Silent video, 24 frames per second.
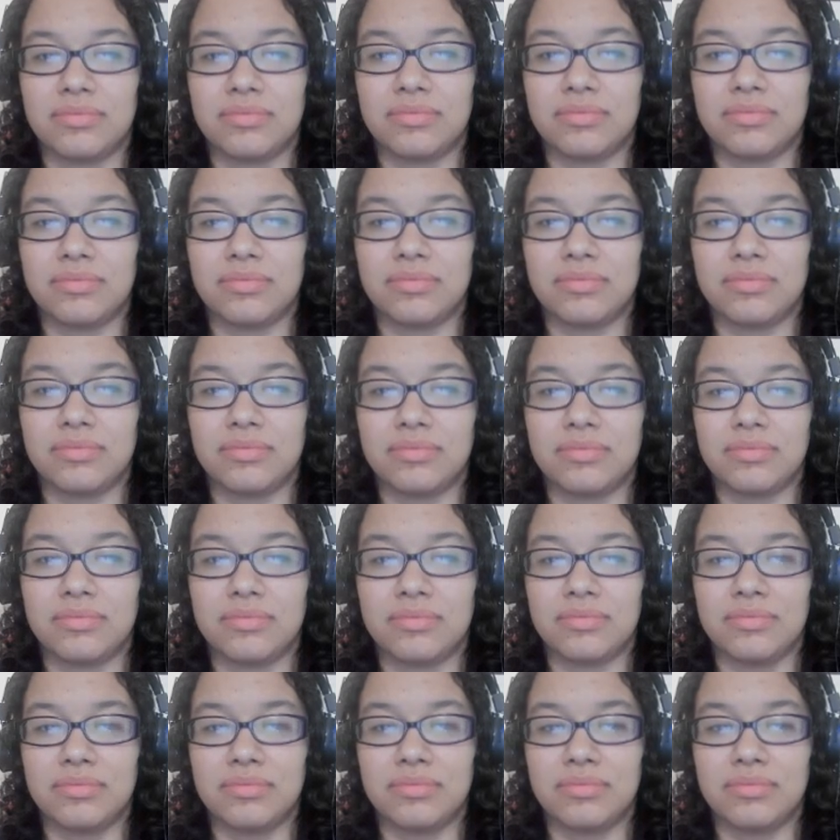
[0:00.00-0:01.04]

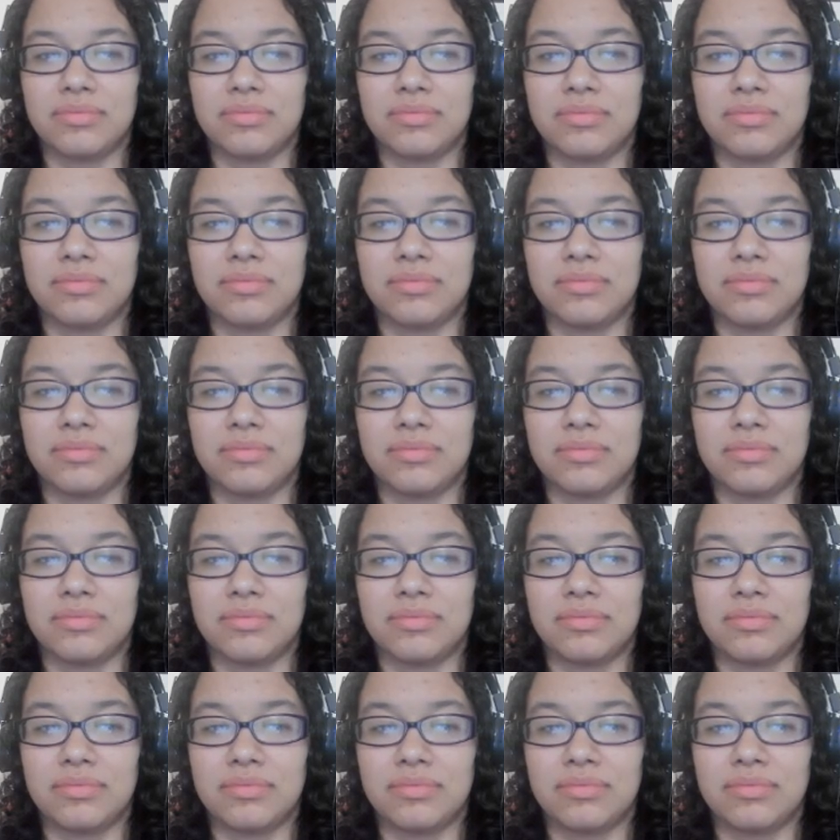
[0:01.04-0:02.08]

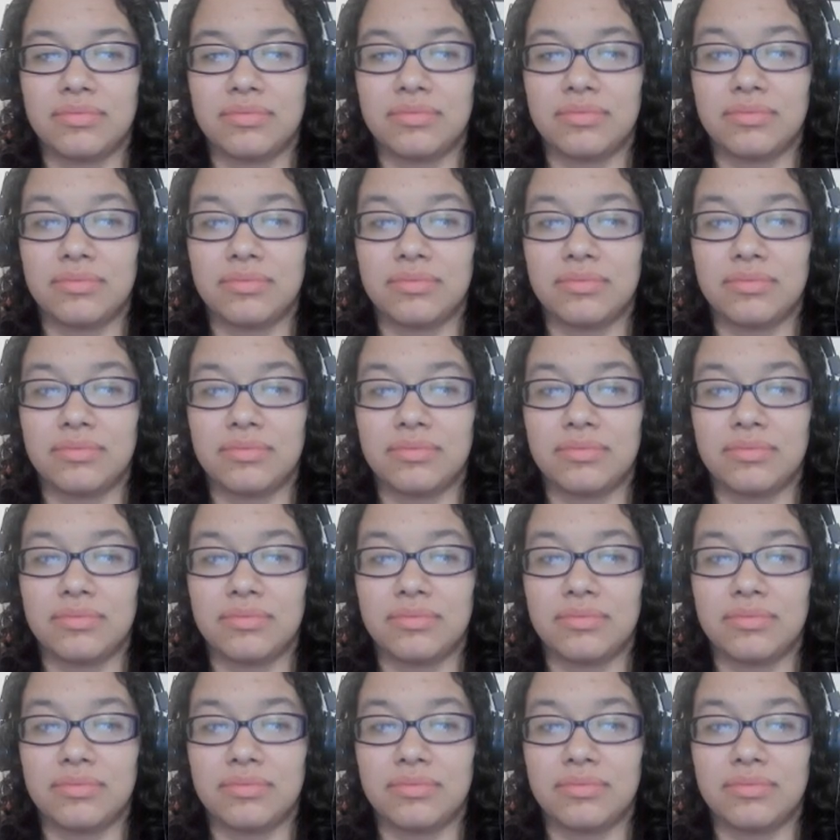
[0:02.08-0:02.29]
(not speaking)